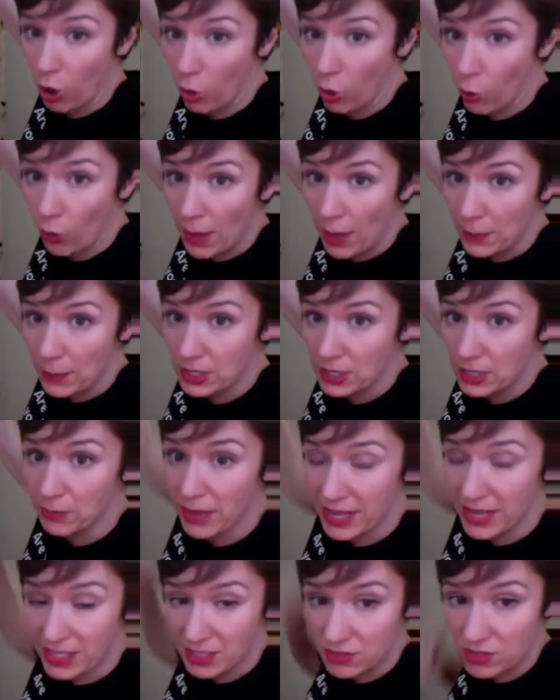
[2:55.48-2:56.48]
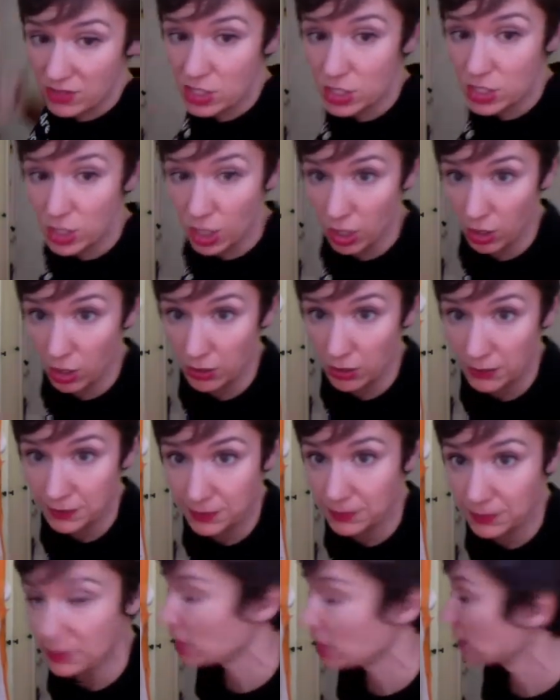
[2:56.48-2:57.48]
the way up to the base of the skull.
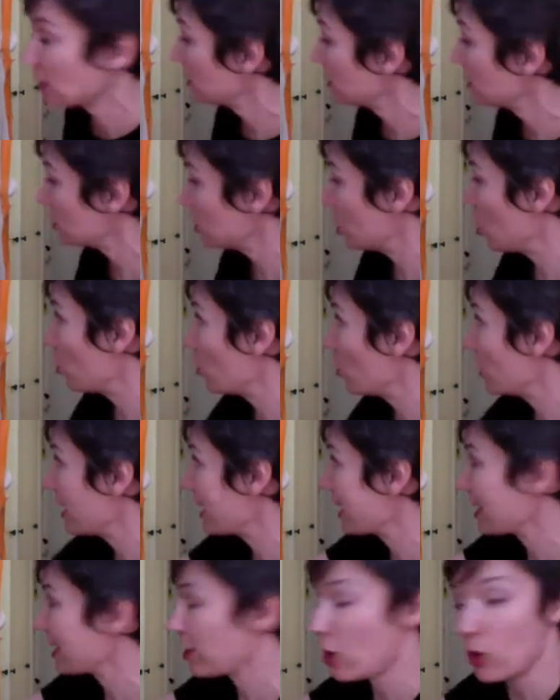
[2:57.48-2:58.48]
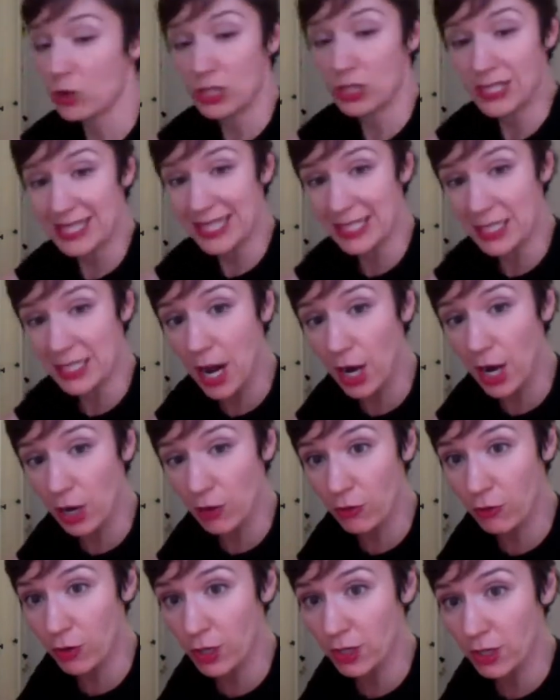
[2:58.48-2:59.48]
So coats the entire
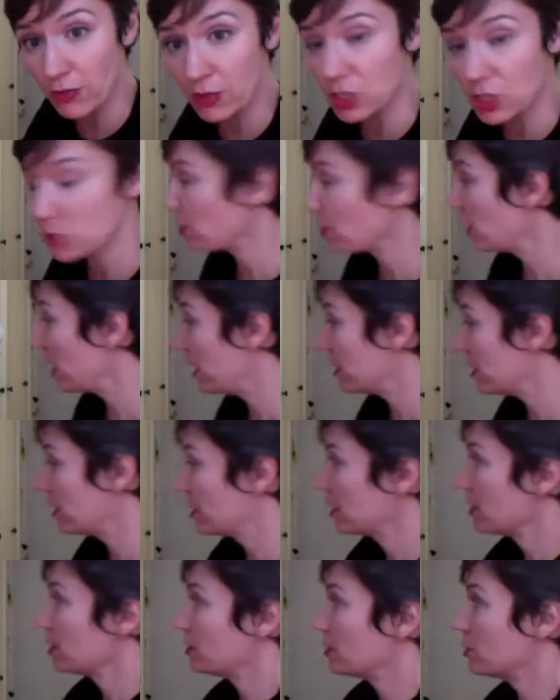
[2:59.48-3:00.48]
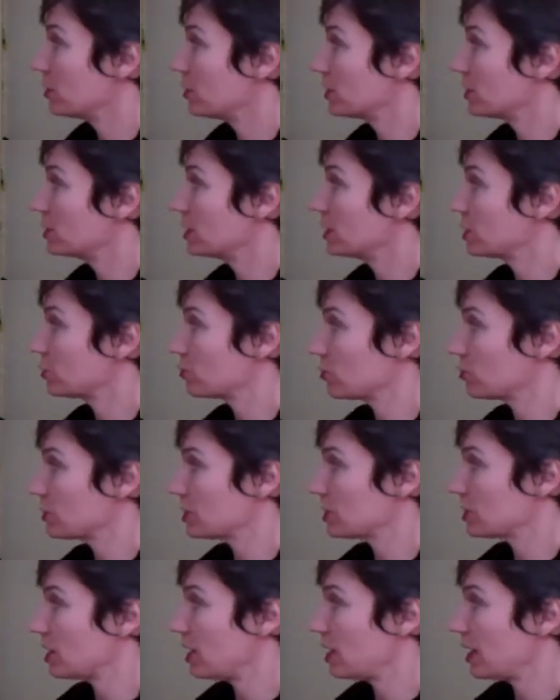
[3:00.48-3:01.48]
front of the spine. You can see this from the
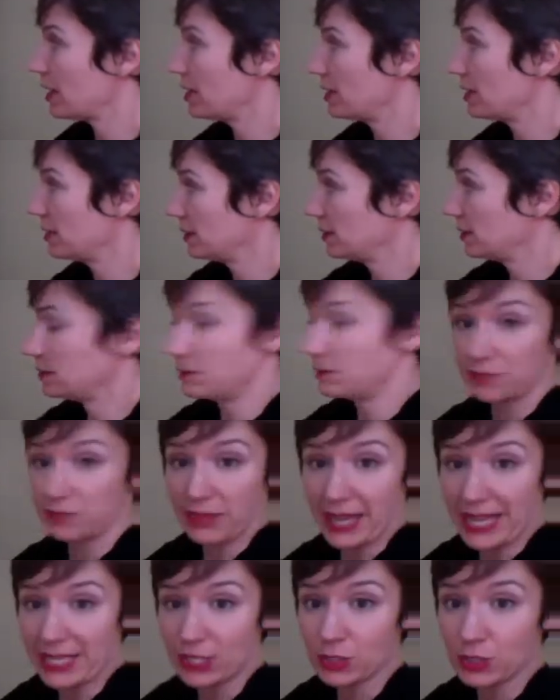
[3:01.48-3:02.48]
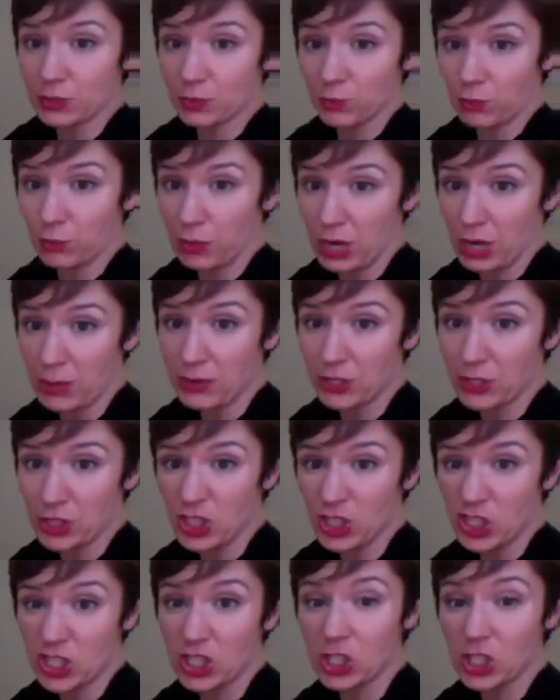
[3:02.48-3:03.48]
side. It's pretty much
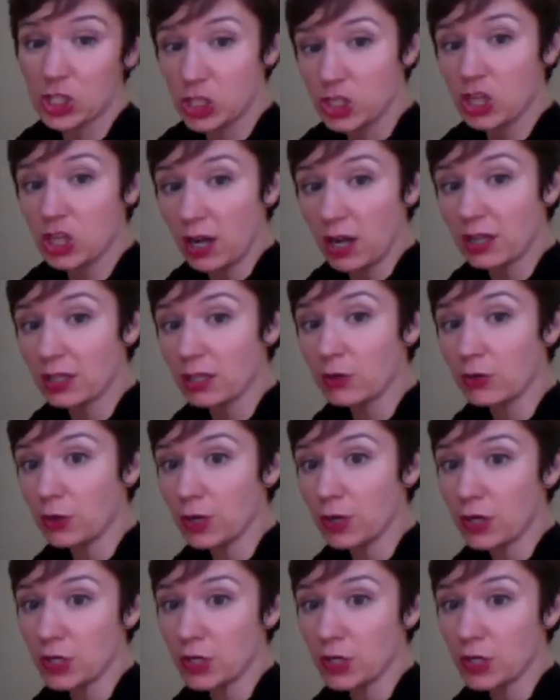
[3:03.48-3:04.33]
just stuck to the front of